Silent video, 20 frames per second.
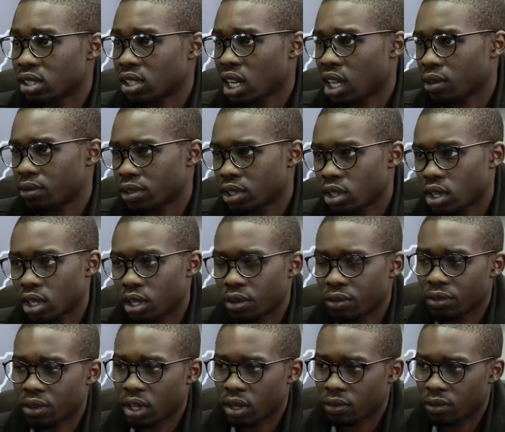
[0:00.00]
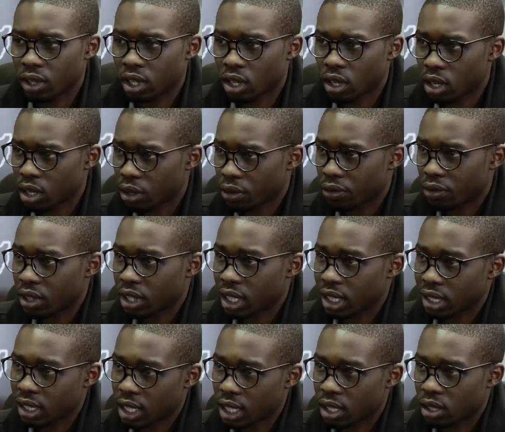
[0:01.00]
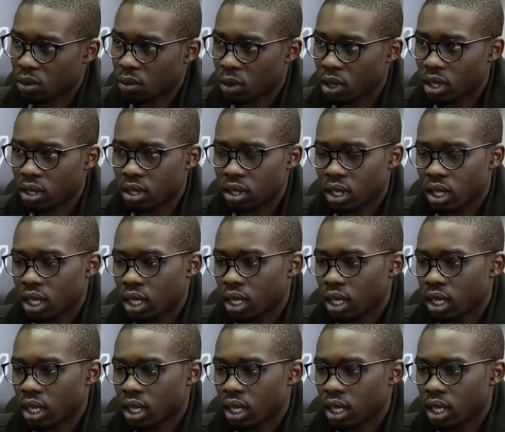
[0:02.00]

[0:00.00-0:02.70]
like photography and videography that's done as well.